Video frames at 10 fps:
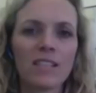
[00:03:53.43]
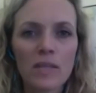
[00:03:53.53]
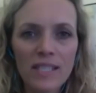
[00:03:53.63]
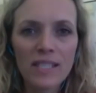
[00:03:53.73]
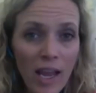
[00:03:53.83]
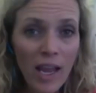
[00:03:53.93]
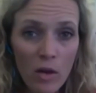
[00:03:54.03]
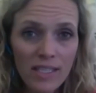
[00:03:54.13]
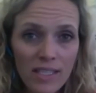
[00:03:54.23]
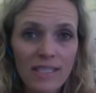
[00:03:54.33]
so
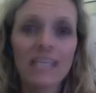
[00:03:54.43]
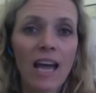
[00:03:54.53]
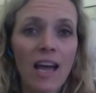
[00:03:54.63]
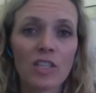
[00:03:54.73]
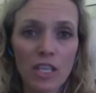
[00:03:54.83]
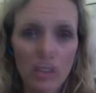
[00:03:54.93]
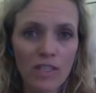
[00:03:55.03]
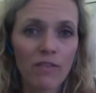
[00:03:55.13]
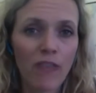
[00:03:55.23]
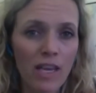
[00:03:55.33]
symbiosis is actually,
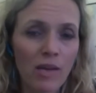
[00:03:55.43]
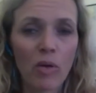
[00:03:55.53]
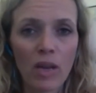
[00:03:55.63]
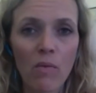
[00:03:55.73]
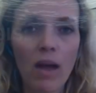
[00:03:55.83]
you've defined it pretty